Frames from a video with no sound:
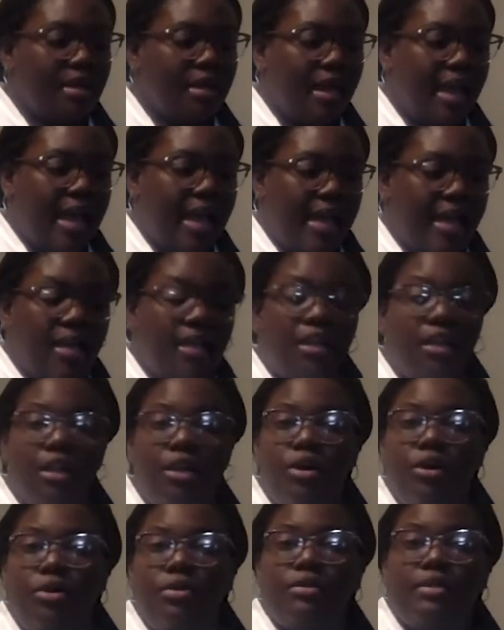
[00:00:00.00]
and
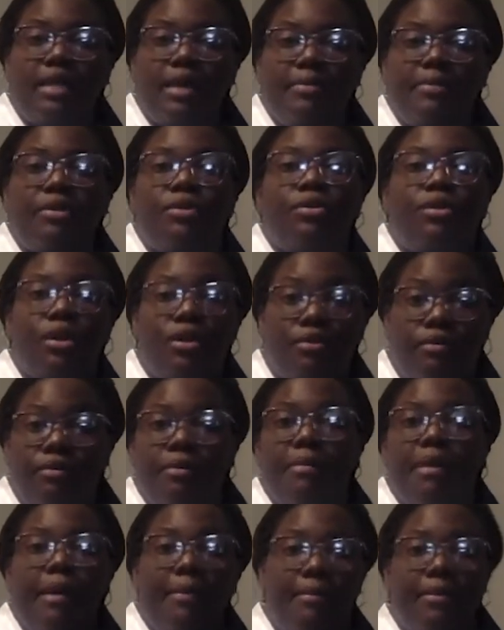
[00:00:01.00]
close up the oil.
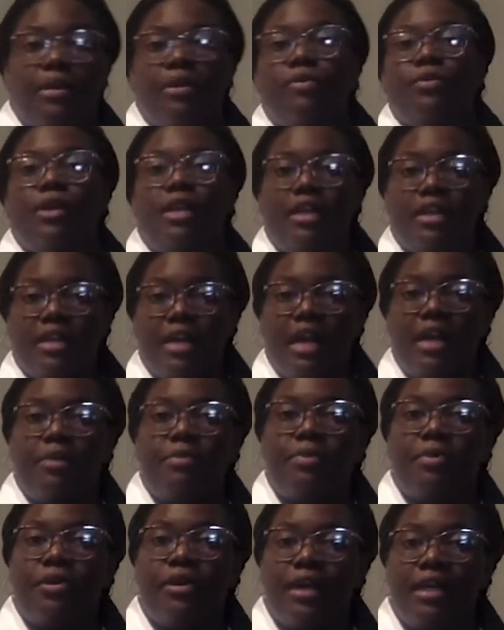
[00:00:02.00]
Remember, when you're
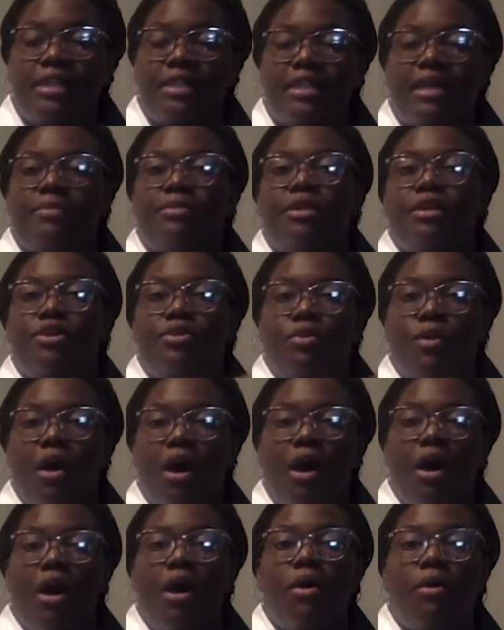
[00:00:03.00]
done pouring something, you
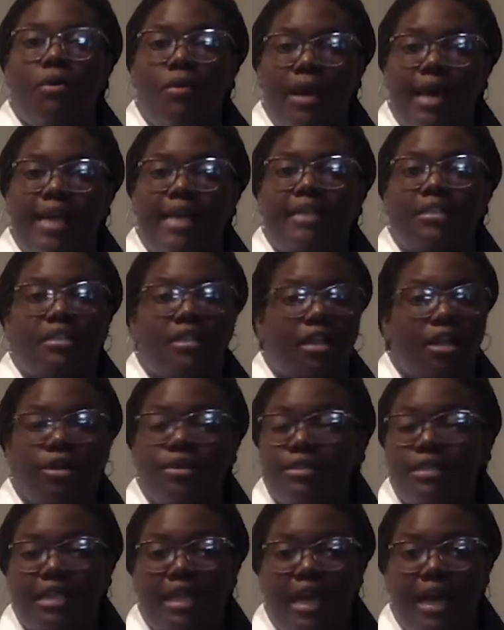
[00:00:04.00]
always
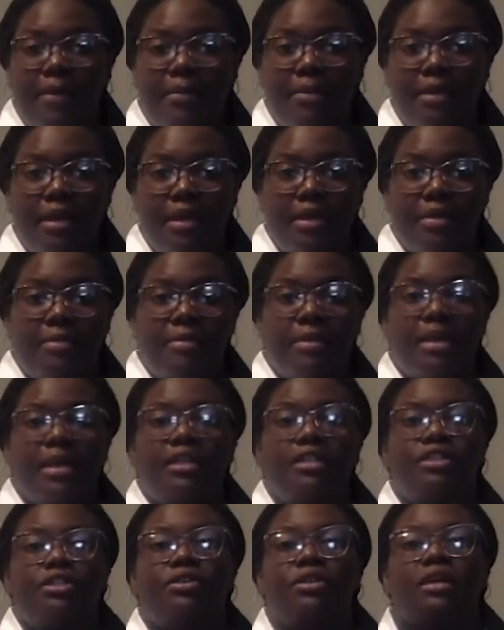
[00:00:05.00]
close it up
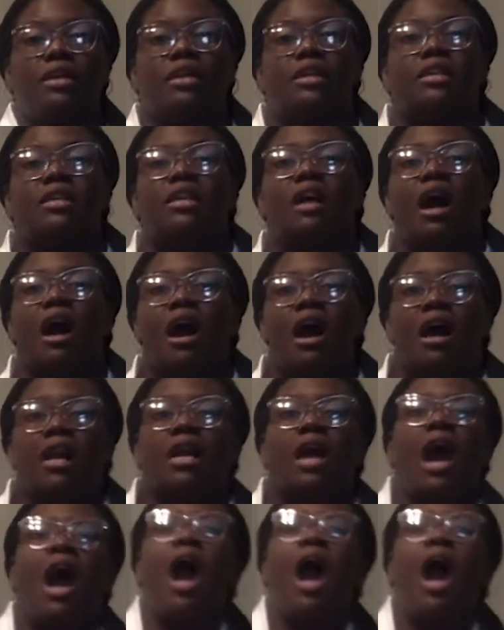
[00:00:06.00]
because you could yawn